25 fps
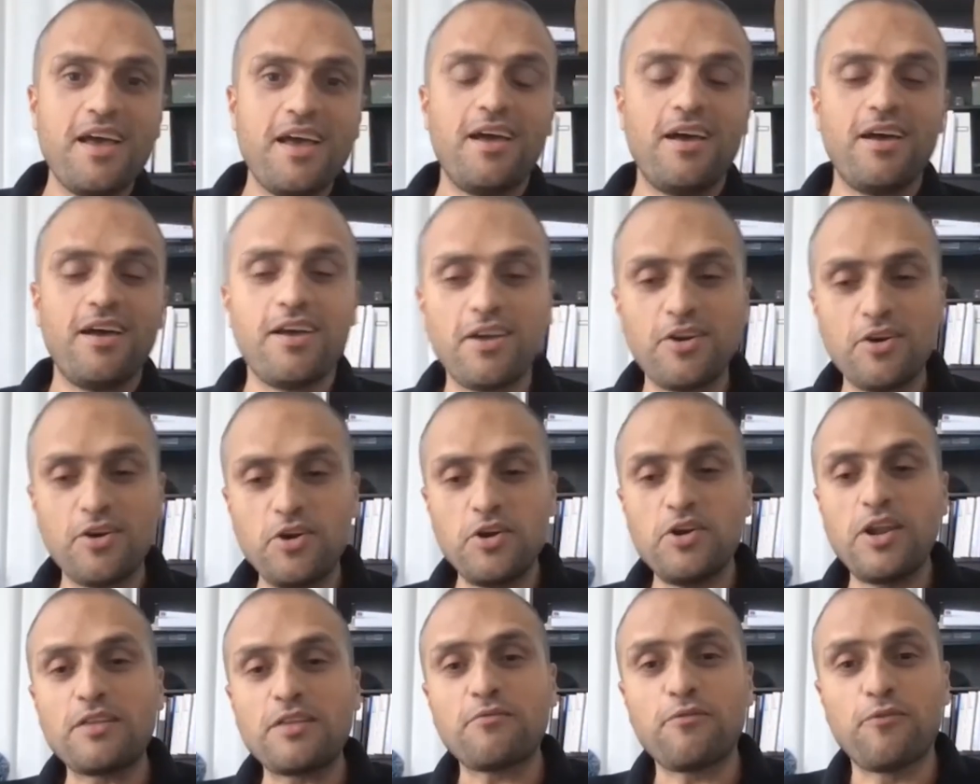
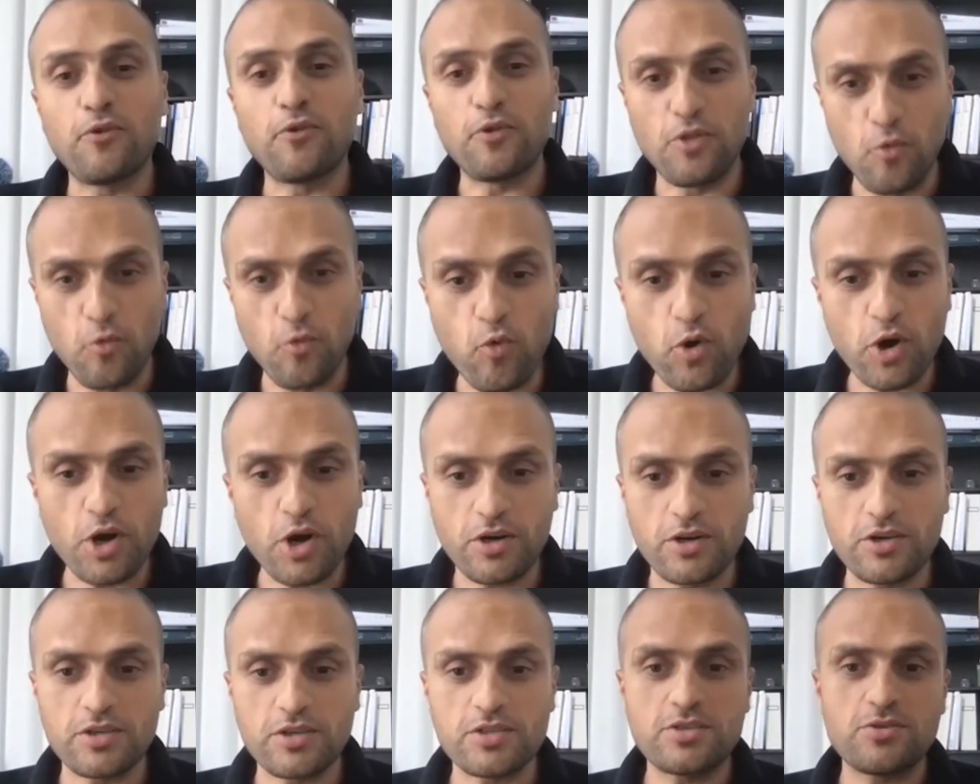not for the
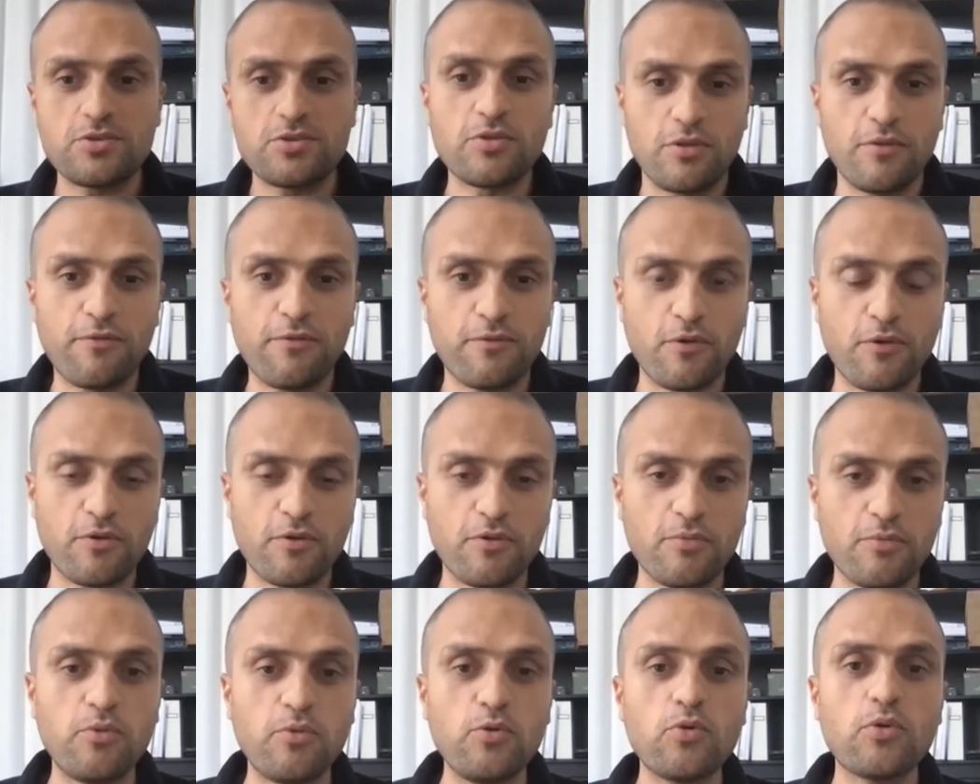workers or for
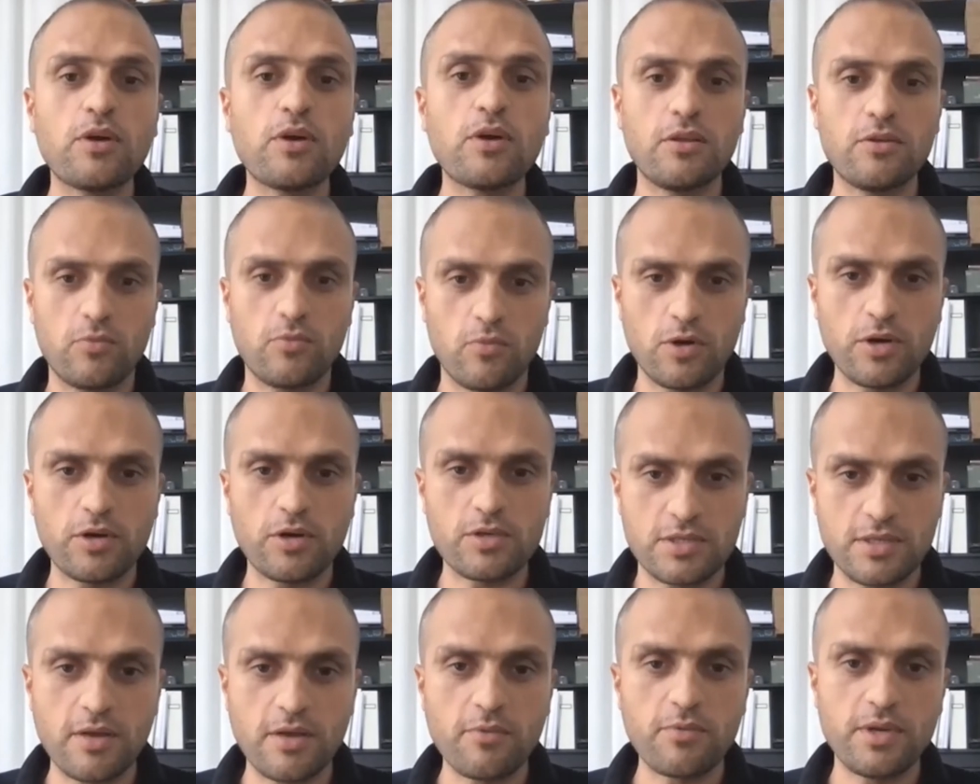the blue collar
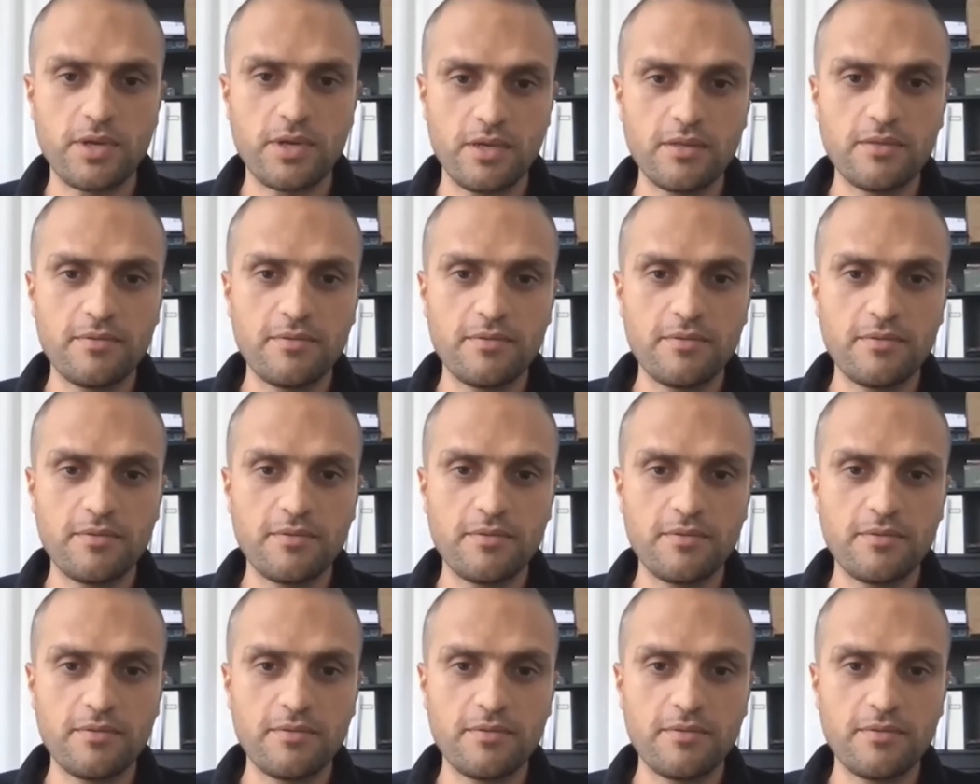workers that we need.